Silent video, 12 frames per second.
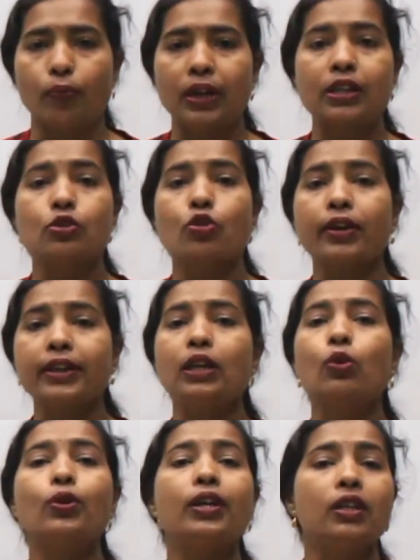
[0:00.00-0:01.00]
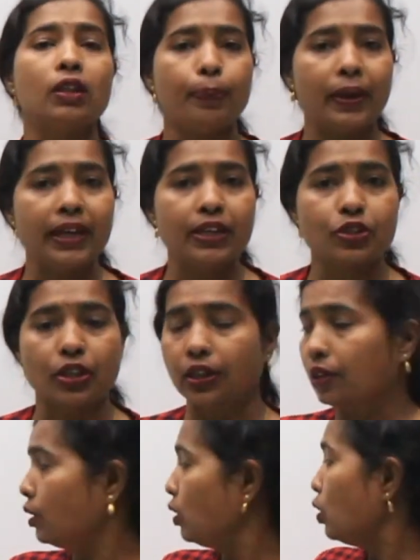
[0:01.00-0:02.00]
it is not included in the parent
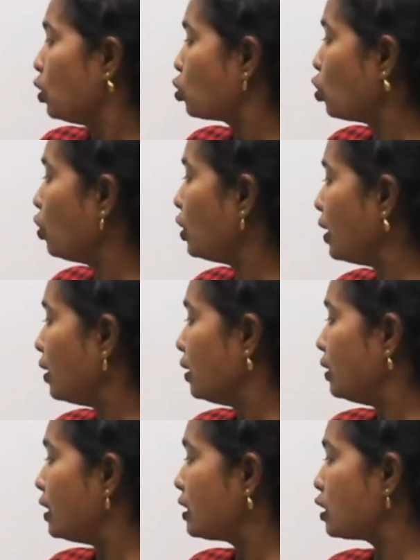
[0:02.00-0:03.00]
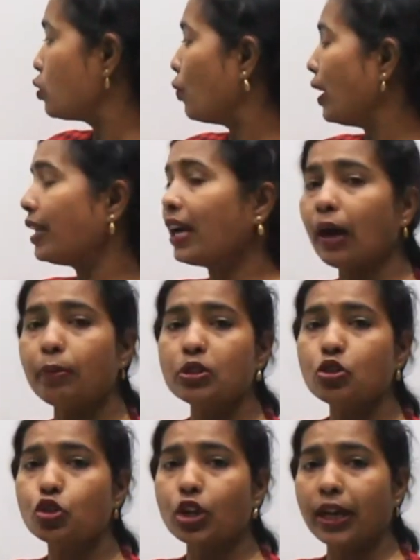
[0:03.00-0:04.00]
chain. So, this is one
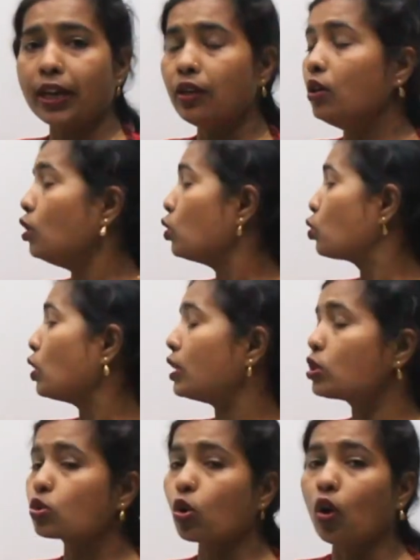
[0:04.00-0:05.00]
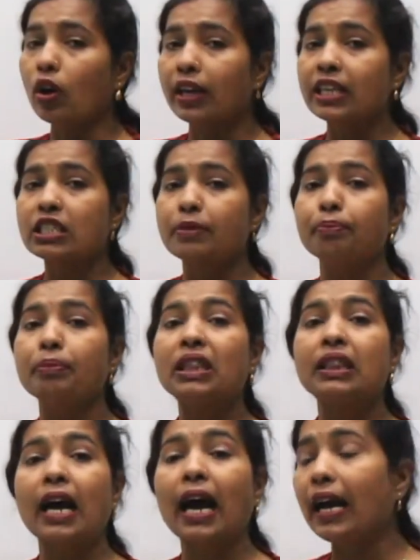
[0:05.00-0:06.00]
carbon chain, so it is called as
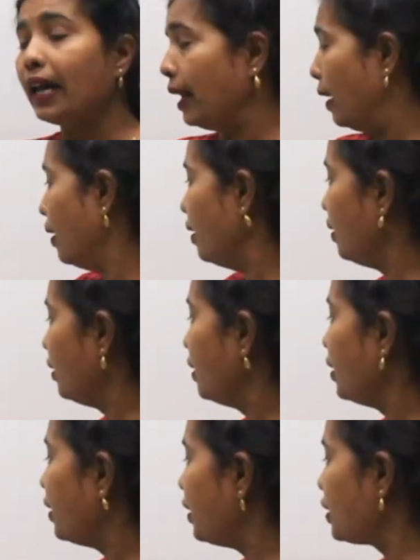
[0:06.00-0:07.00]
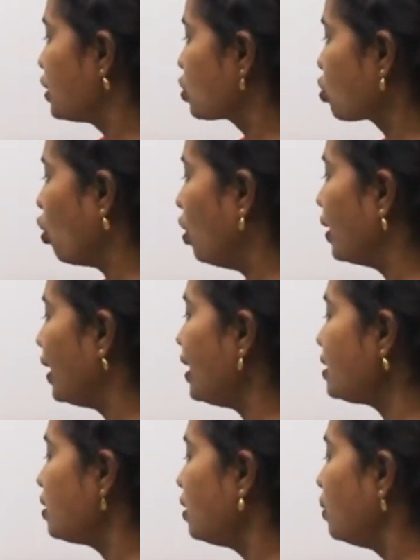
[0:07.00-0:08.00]
methyl. It is called
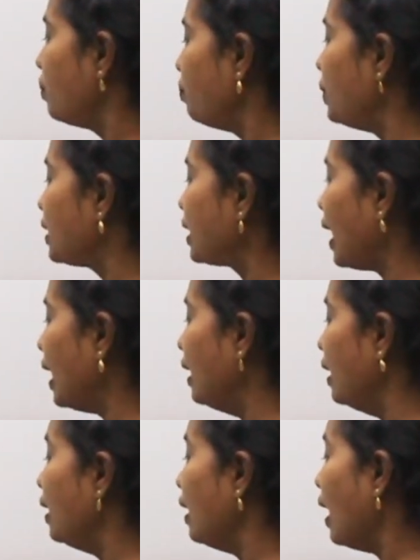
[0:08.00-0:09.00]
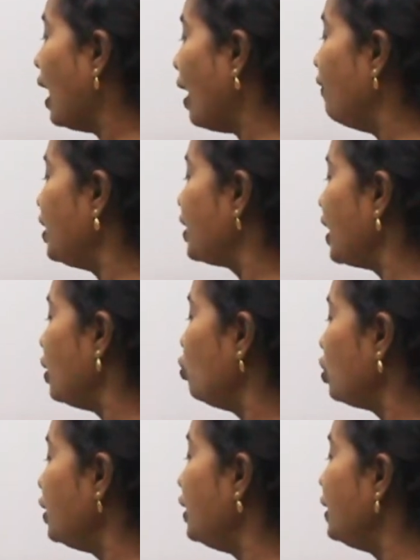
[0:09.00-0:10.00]
as methyl. I will tell
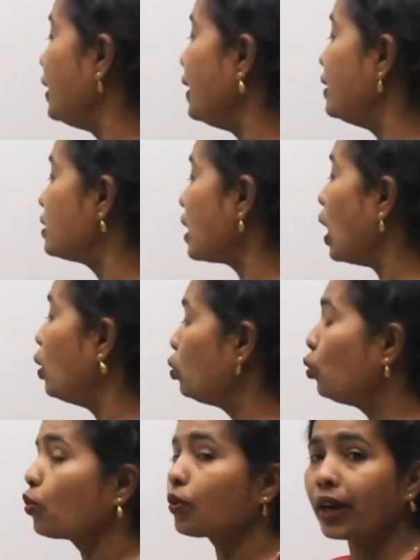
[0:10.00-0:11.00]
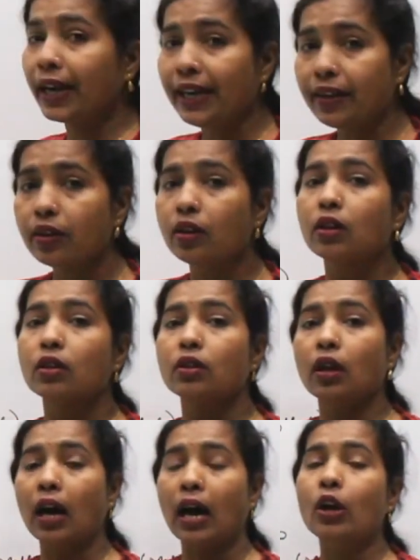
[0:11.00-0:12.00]
you the details how to write
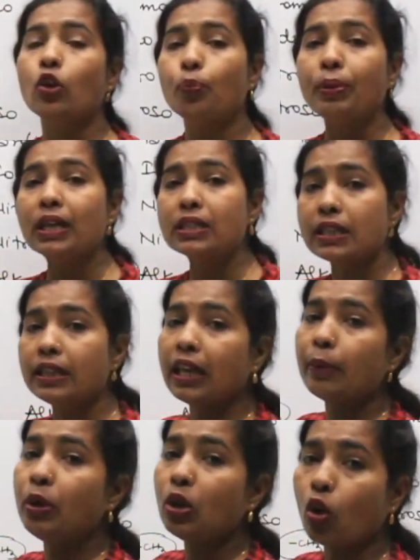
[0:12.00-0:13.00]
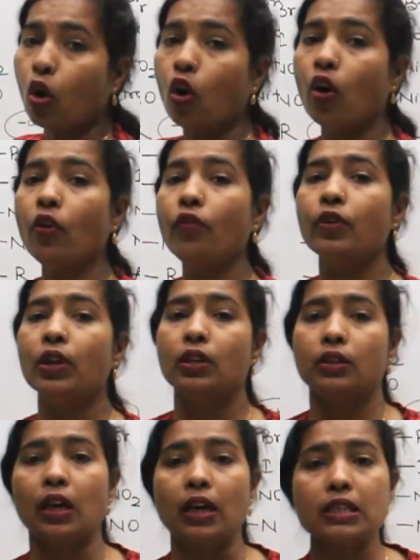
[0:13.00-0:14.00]
the IUPAC naming of
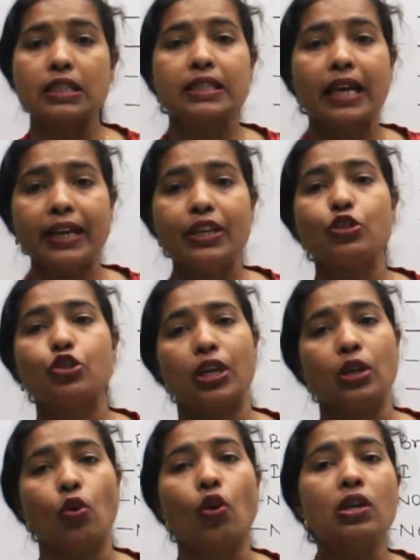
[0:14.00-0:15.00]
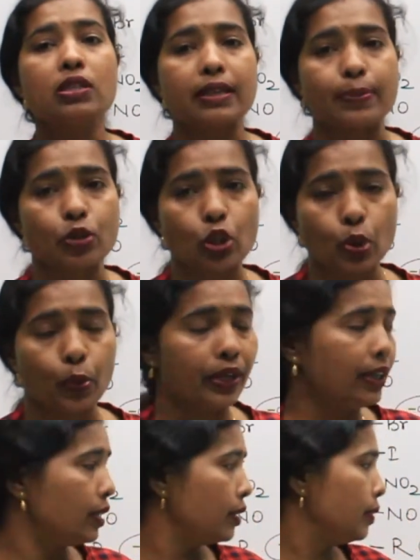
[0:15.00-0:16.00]
the side chain or
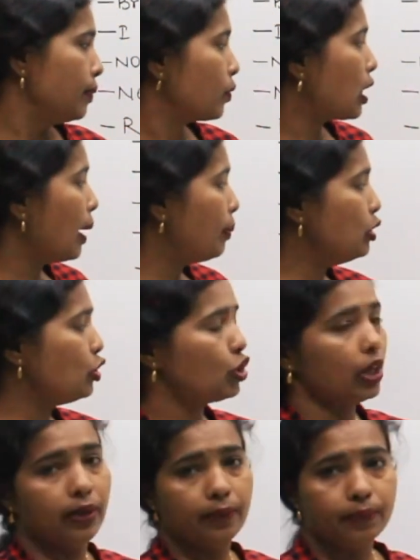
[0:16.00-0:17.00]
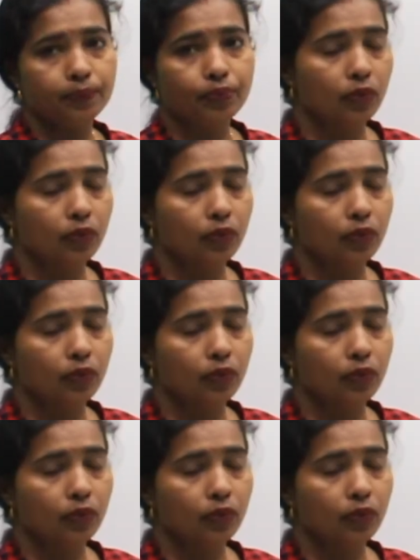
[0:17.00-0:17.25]
substituent carbon chain.